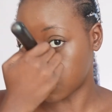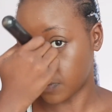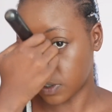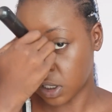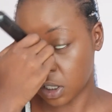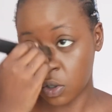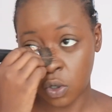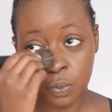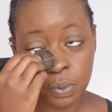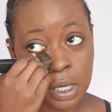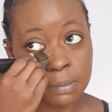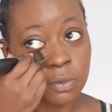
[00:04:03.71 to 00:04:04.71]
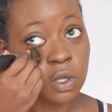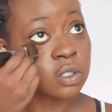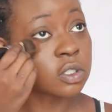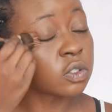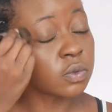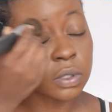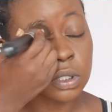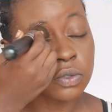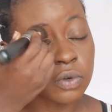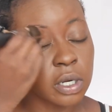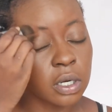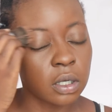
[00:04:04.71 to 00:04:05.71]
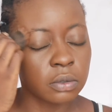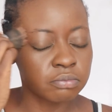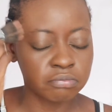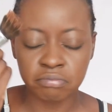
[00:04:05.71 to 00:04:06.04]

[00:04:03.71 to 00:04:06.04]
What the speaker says: I was like, nope, I'm not doing this right now.